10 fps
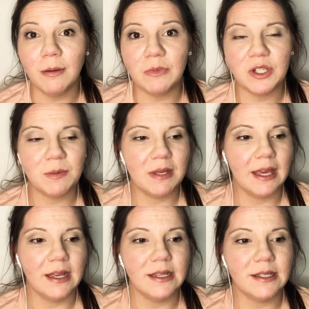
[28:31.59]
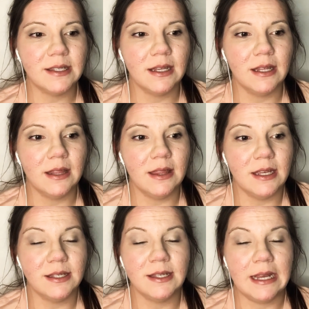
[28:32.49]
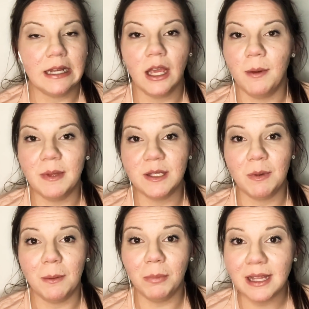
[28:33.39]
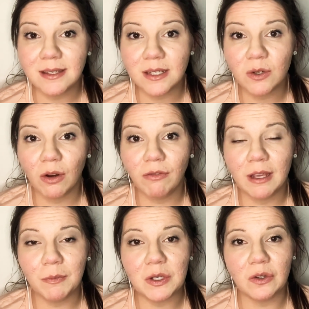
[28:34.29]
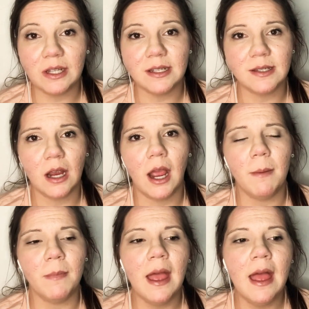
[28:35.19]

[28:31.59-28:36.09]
just because this income has been a blessing to our family during this time.